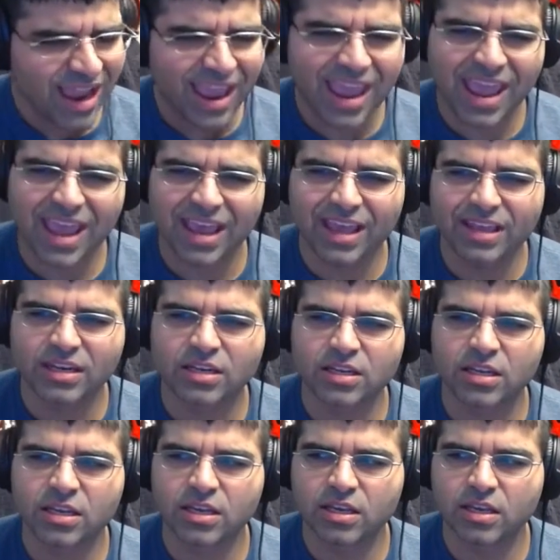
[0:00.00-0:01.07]

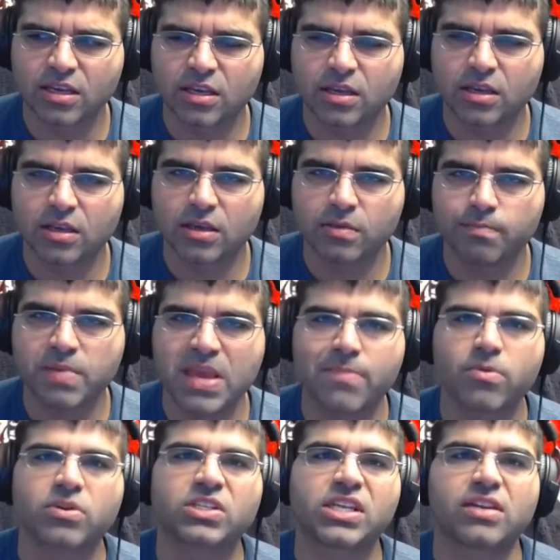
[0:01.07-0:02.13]
And
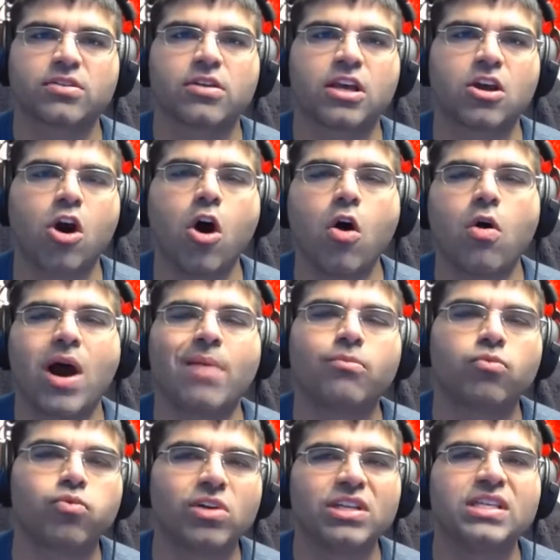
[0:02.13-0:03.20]
people were saying, they're like, oh,
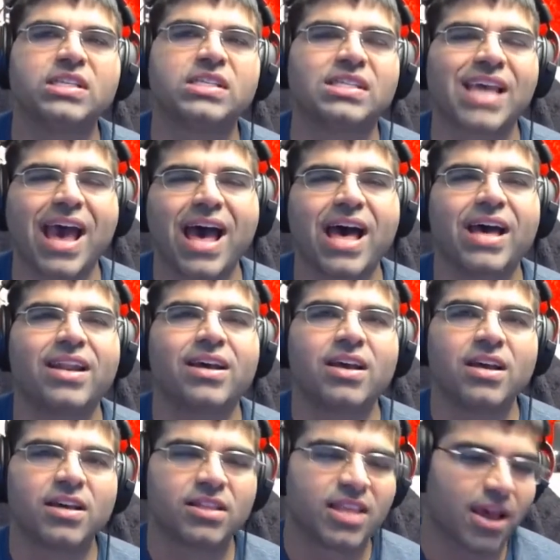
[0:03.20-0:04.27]
I'm really sad
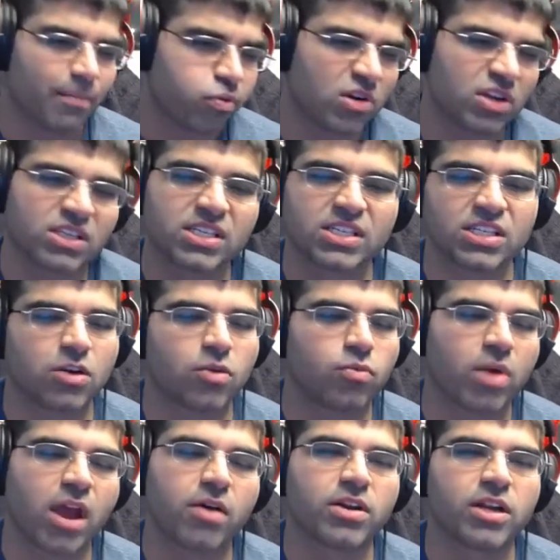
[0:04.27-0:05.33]
that Prince isn't
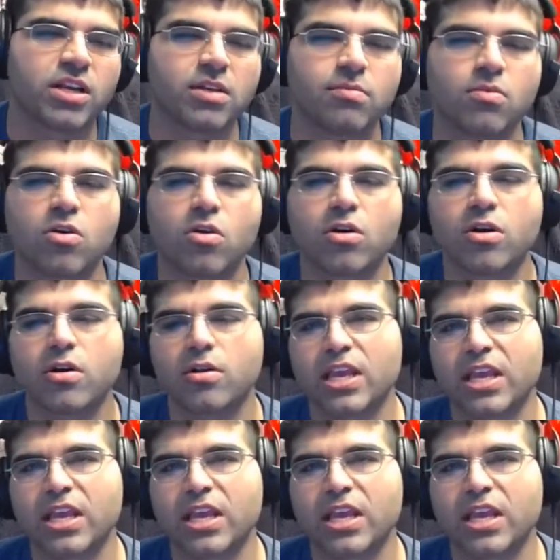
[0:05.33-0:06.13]
around anymore.